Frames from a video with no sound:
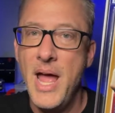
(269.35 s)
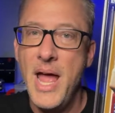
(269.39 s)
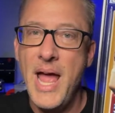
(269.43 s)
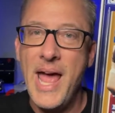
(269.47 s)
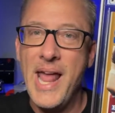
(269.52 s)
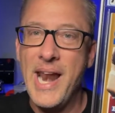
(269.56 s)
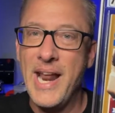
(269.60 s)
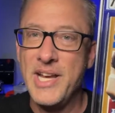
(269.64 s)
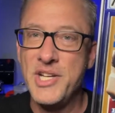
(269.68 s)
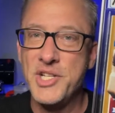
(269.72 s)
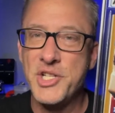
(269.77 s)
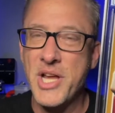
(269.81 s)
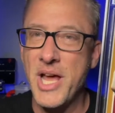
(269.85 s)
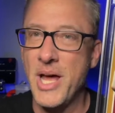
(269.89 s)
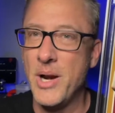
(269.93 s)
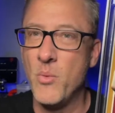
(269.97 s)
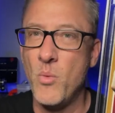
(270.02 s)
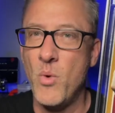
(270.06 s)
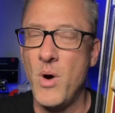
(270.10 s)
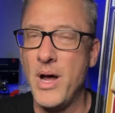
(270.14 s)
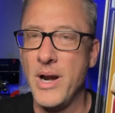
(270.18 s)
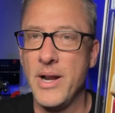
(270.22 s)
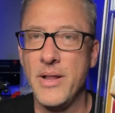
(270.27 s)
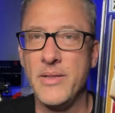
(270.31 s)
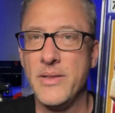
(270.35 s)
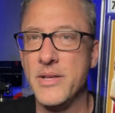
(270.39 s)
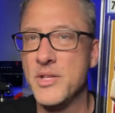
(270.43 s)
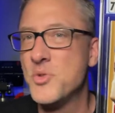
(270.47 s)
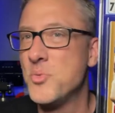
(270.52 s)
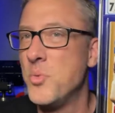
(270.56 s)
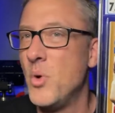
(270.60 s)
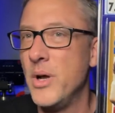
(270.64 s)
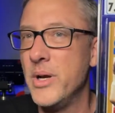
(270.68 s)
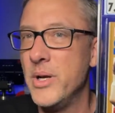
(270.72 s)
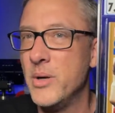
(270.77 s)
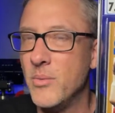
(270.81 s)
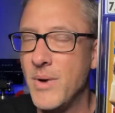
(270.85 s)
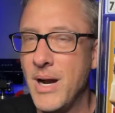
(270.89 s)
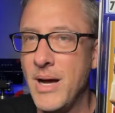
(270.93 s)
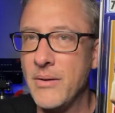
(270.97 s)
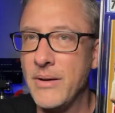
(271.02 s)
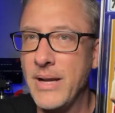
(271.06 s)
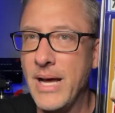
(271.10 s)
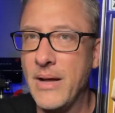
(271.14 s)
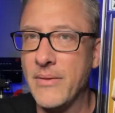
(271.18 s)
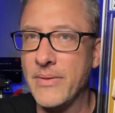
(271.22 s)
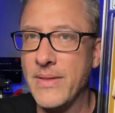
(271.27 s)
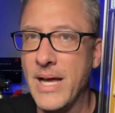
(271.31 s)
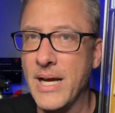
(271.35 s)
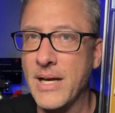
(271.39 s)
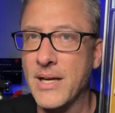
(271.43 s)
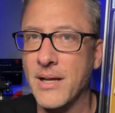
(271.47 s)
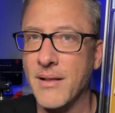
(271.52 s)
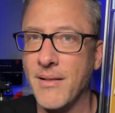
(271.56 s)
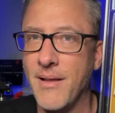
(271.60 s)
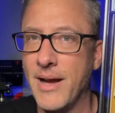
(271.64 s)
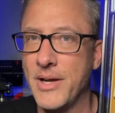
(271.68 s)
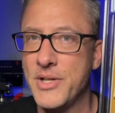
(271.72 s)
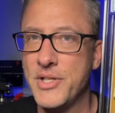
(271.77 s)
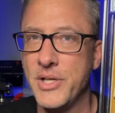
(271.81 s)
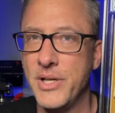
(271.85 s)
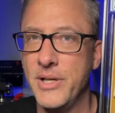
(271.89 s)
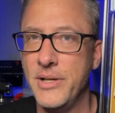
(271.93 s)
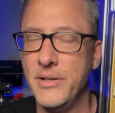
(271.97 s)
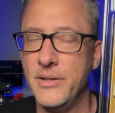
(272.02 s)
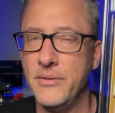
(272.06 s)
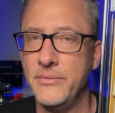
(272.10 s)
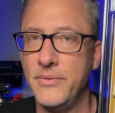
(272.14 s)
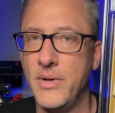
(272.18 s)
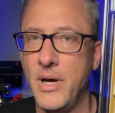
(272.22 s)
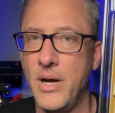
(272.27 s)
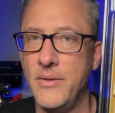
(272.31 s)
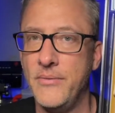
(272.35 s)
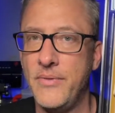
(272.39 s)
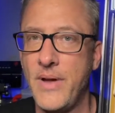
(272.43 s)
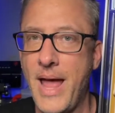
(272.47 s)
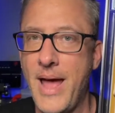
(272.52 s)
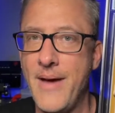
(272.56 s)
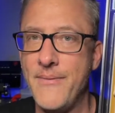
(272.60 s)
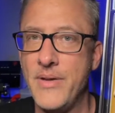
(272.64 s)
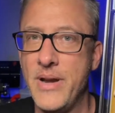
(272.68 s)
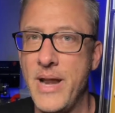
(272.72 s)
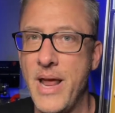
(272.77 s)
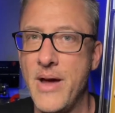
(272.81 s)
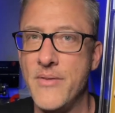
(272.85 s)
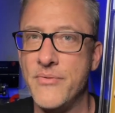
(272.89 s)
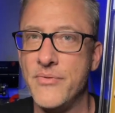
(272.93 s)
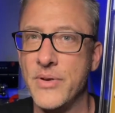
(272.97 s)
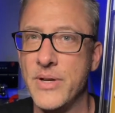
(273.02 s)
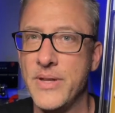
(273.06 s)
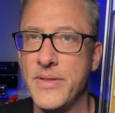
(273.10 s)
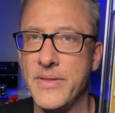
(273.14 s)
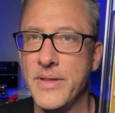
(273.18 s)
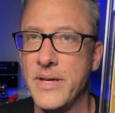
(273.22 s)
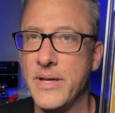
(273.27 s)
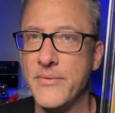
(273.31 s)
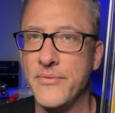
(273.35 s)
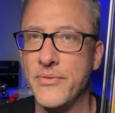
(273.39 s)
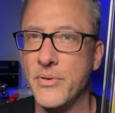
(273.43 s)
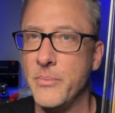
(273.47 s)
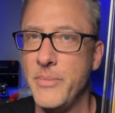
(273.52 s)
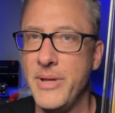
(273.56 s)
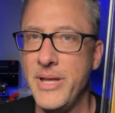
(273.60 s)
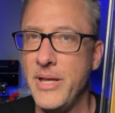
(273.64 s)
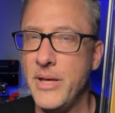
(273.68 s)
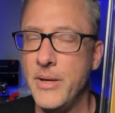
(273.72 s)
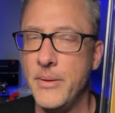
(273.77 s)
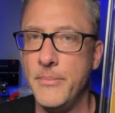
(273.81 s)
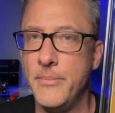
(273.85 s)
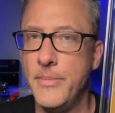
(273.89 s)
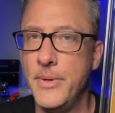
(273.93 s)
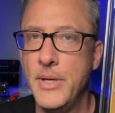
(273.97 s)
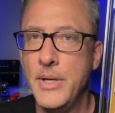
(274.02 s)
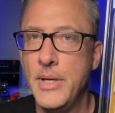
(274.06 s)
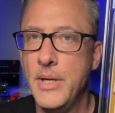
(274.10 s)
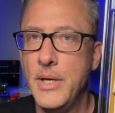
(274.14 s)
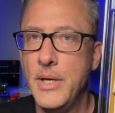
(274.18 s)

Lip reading: And I just kind of wanted this one to round out that collection of having everything from him